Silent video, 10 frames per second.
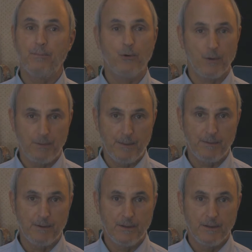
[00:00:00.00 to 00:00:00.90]
poor
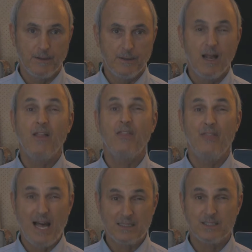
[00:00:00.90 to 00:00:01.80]
people.
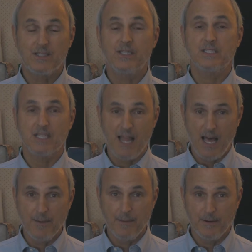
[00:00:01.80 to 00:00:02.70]
That's the
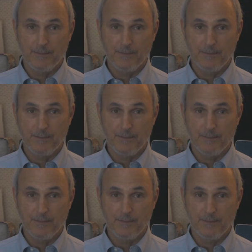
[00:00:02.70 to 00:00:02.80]
slime.